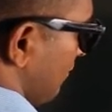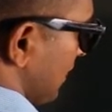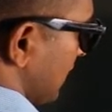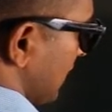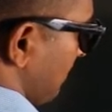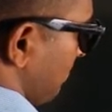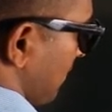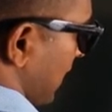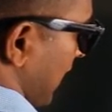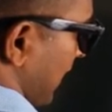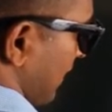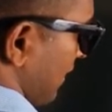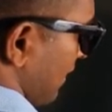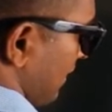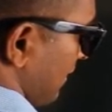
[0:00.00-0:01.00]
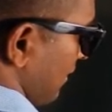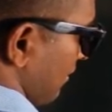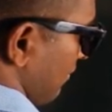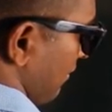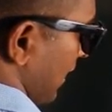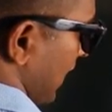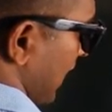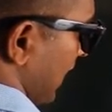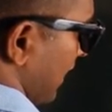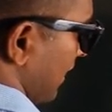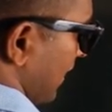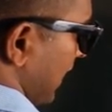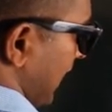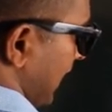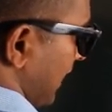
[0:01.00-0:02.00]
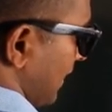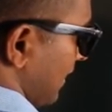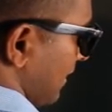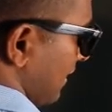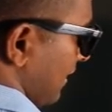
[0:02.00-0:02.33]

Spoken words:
we subtract, we get 8.